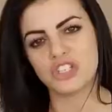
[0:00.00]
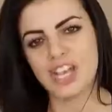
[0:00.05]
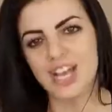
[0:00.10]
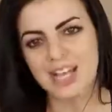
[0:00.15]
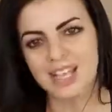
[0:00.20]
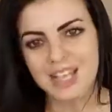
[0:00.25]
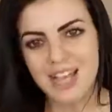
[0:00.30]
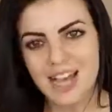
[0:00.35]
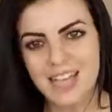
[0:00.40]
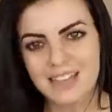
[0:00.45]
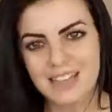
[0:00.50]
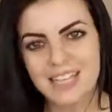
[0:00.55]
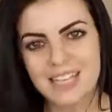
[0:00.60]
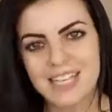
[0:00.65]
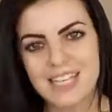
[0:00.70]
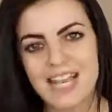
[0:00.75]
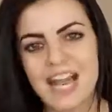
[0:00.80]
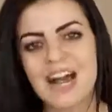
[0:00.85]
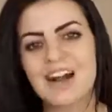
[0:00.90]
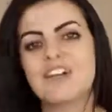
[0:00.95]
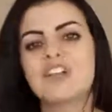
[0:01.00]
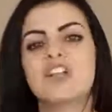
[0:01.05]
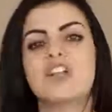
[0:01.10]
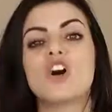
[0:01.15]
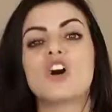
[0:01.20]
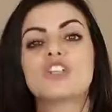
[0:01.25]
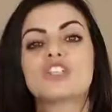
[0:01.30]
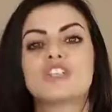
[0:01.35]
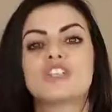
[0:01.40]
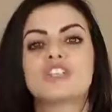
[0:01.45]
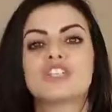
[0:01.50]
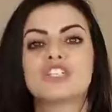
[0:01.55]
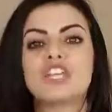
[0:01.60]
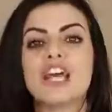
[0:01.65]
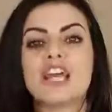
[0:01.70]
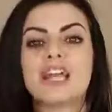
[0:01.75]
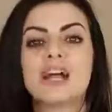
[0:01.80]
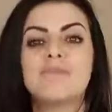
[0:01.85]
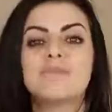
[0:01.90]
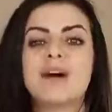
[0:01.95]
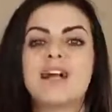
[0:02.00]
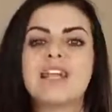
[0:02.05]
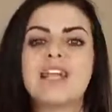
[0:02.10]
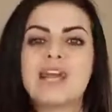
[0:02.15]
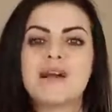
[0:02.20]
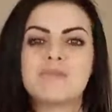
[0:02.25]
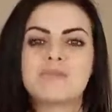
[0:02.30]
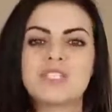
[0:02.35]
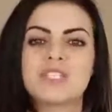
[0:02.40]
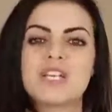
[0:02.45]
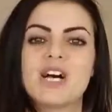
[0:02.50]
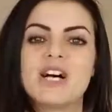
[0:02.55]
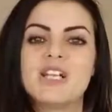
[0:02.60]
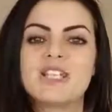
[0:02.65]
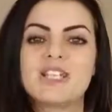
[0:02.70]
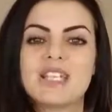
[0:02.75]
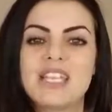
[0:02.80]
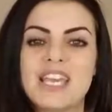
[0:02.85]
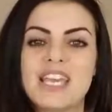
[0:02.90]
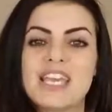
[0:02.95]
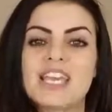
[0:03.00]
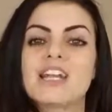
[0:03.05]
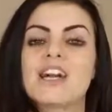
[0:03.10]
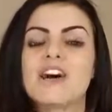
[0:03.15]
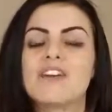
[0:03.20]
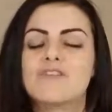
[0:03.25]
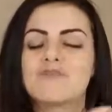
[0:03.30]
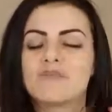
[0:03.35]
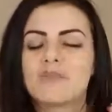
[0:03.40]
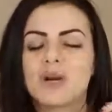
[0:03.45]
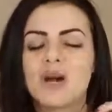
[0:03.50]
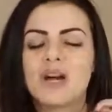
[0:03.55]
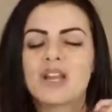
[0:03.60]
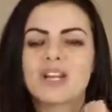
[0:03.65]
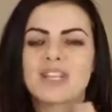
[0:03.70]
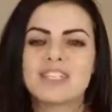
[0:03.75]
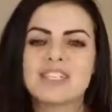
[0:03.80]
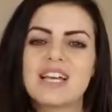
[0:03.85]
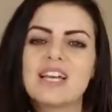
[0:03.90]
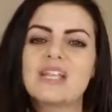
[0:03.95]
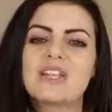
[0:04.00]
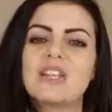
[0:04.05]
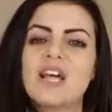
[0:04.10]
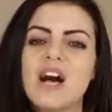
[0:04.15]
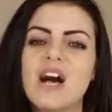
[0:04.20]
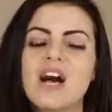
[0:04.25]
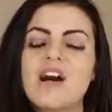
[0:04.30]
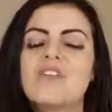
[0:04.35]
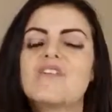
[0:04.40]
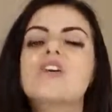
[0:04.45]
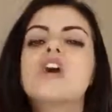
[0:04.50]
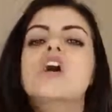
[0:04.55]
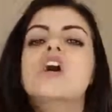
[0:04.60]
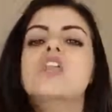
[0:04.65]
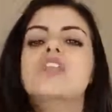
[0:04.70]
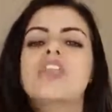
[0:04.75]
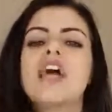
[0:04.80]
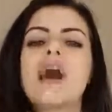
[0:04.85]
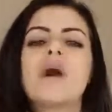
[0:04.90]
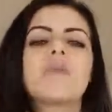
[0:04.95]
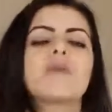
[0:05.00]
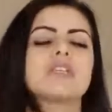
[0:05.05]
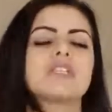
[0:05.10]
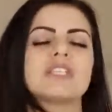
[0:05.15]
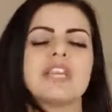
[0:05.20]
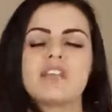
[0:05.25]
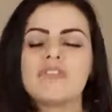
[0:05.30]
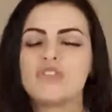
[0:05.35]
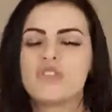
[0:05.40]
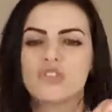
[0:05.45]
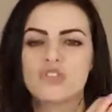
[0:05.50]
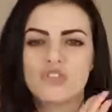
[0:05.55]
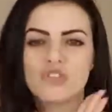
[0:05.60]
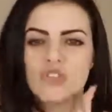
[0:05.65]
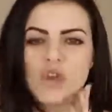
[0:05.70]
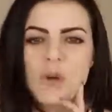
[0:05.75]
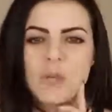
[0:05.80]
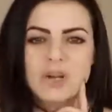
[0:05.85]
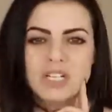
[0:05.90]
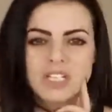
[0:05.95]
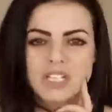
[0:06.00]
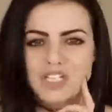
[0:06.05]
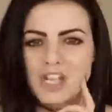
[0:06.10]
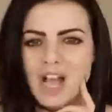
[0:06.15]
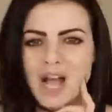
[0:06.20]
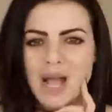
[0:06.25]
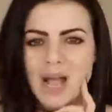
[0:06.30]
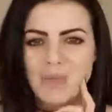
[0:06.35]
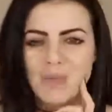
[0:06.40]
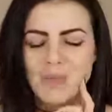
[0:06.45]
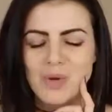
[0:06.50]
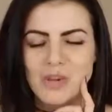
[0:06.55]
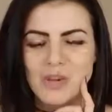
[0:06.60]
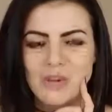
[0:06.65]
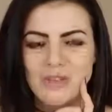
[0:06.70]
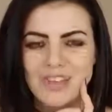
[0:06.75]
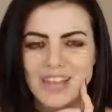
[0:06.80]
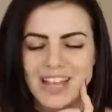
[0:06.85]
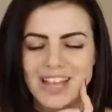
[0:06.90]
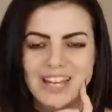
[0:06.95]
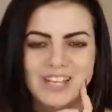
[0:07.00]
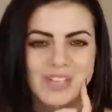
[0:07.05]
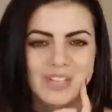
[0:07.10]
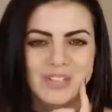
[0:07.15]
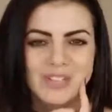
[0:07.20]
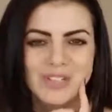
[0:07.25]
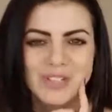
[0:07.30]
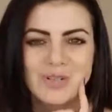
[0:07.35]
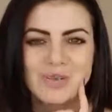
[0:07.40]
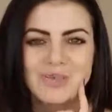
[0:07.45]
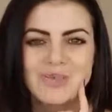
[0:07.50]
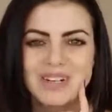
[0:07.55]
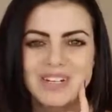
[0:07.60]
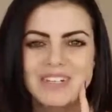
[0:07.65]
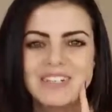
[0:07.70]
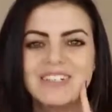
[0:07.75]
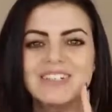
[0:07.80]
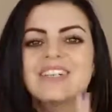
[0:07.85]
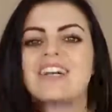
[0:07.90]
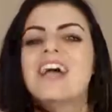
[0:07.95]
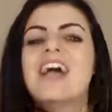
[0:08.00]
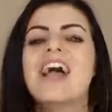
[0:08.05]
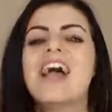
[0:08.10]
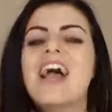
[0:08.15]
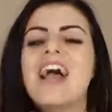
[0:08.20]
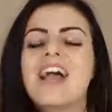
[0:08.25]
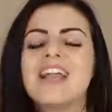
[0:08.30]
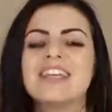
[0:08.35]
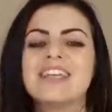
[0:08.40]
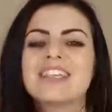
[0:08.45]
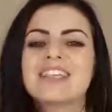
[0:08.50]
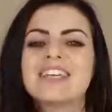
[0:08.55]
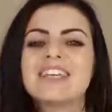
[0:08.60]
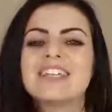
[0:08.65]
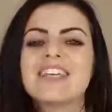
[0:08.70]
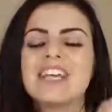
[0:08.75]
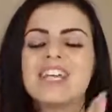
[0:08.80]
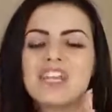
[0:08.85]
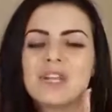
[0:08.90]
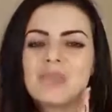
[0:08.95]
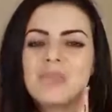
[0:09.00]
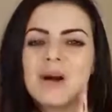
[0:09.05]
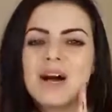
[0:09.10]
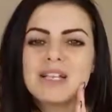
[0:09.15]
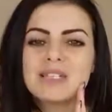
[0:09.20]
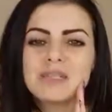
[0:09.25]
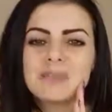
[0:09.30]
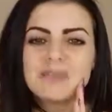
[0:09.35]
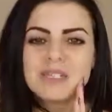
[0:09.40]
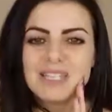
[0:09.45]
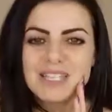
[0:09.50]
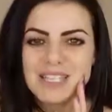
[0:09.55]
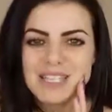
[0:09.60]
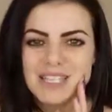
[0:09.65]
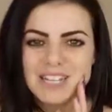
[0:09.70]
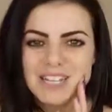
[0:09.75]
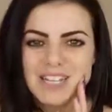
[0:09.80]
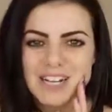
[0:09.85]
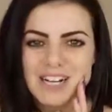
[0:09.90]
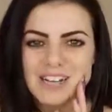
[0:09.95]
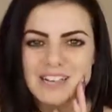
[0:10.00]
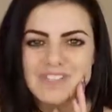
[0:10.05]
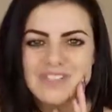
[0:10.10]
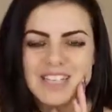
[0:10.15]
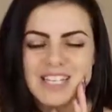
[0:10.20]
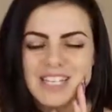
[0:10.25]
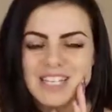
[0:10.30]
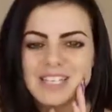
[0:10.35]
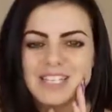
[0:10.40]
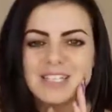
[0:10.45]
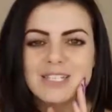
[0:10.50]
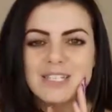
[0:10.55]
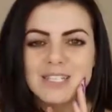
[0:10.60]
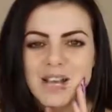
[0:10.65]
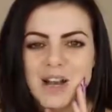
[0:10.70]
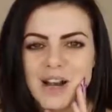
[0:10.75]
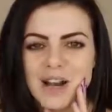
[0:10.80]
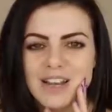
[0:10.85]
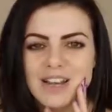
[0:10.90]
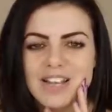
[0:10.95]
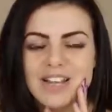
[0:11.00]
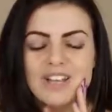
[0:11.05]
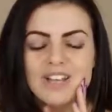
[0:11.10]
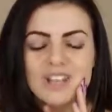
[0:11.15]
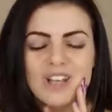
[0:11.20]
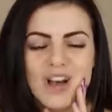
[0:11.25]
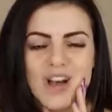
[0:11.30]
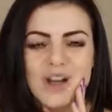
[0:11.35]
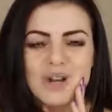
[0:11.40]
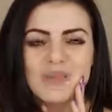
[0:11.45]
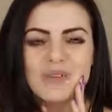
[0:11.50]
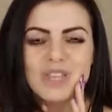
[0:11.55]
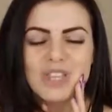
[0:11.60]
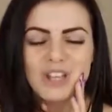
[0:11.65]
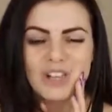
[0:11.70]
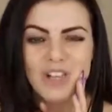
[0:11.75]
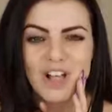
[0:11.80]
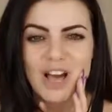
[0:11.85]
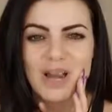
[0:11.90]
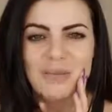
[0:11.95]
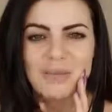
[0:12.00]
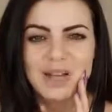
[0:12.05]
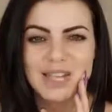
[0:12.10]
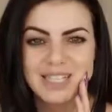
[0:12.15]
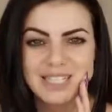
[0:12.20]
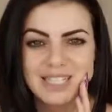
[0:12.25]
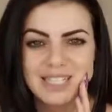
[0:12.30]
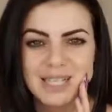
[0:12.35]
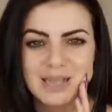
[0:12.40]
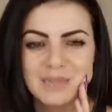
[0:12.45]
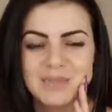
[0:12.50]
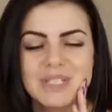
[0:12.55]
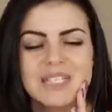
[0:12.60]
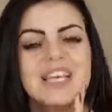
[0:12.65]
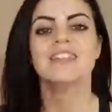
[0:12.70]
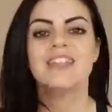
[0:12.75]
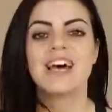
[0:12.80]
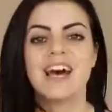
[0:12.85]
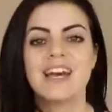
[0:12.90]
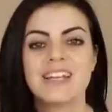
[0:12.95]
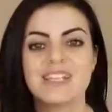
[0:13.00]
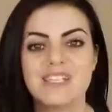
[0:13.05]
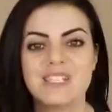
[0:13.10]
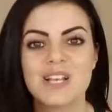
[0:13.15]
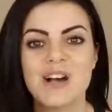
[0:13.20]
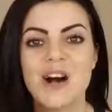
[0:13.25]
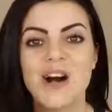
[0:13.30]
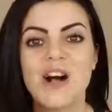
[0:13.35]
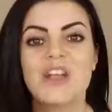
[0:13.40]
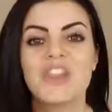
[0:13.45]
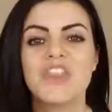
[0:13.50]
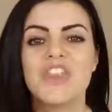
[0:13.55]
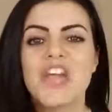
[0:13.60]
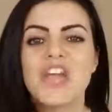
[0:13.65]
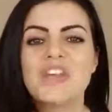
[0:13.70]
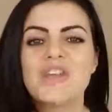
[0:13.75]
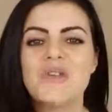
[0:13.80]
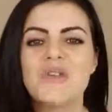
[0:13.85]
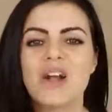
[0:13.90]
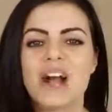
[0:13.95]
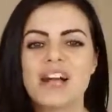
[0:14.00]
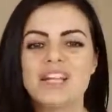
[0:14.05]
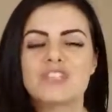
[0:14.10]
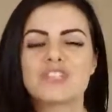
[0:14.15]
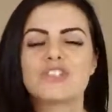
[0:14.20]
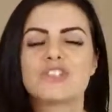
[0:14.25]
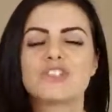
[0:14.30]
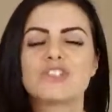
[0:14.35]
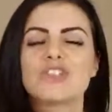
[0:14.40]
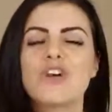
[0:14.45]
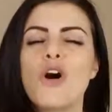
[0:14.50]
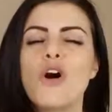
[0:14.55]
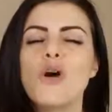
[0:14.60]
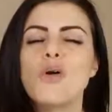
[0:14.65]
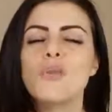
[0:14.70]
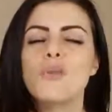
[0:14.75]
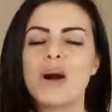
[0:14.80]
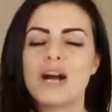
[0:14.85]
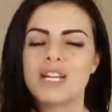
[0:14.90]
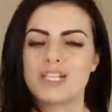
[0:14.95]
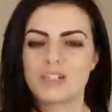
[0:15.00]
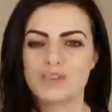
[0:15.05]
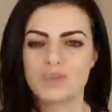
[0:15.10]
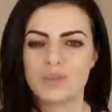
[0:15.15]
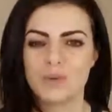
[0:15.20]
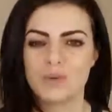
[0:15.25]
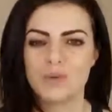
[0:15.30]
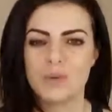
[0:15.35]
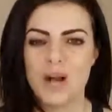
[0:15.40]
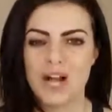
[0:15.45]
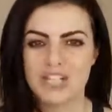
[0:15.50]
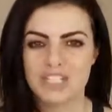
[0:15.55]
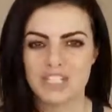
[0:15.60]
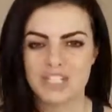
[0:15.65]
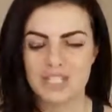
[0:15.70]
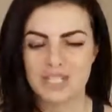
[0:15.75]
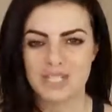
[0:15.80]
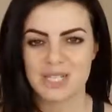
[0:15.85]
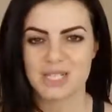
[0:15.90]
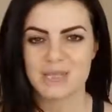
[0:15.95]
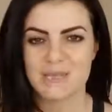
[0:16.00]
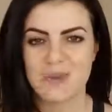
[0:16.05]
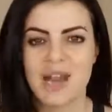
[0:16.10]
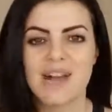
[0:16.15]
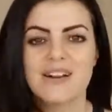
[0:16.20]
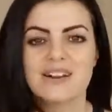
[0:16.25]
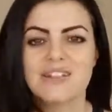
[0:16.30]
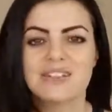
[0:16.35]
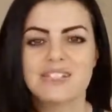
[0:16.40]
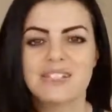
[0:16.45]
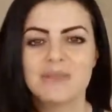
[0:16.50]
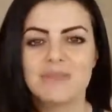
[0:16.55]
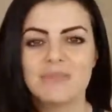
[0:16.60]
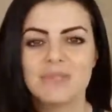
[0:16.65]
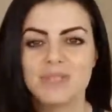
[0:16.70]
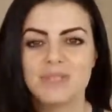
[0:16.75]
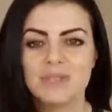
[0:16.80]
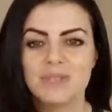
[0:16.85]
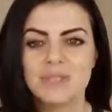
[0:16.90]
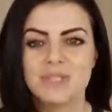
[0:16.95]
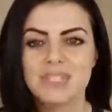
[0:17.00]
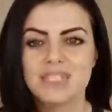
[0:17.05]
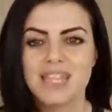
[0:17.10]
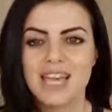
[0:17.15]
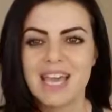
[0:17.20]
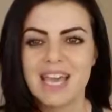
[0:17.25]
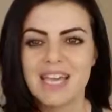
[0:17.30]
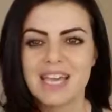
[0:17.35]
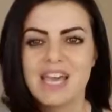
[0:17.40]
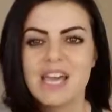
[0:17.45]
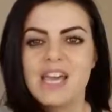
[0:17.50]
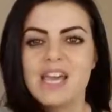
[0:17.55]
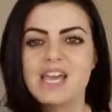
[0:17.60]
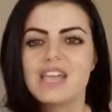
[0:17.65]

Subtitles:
check that link out, and also check out my Amazon link of products I love. That will save you so much time when you get your new bird. Anything that you could possibly think of is on it, along with a lot of my tips. That is all. Thank you guys so much for watching this Parent Tip Tuesday.